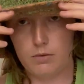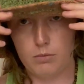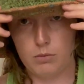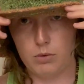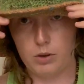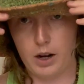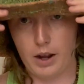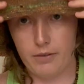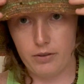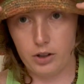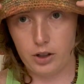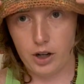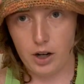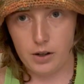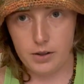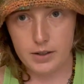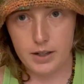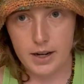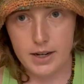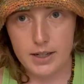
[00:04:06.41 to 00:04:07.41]
whatever
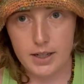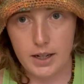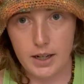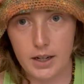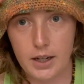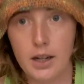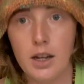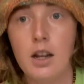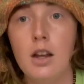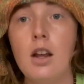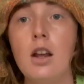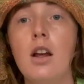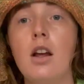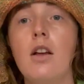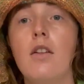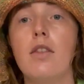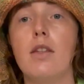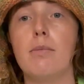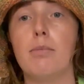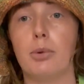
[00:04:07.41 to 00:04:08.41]
else I did,
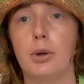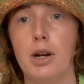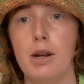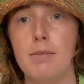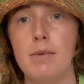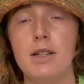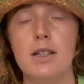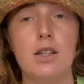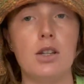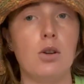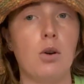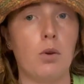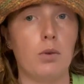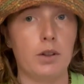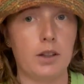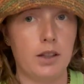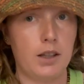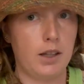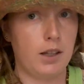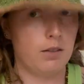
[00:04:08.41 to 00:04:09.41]
the brim is the
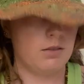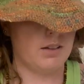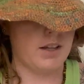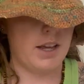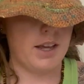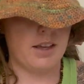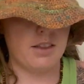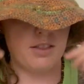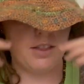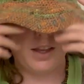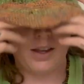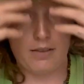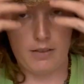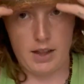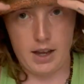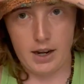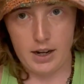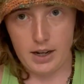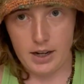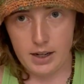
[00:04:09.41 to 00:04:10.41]
only like thing
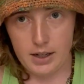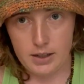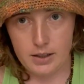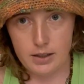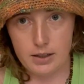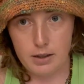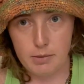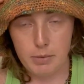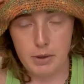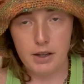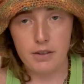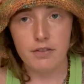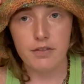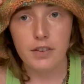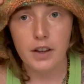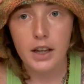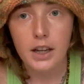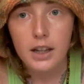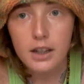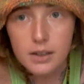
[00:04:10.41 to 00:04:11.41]
that needs to be
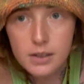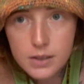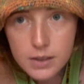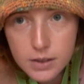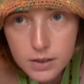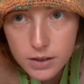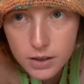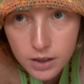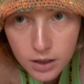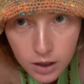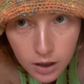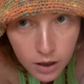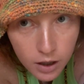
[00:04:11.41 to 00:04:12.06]
fixed.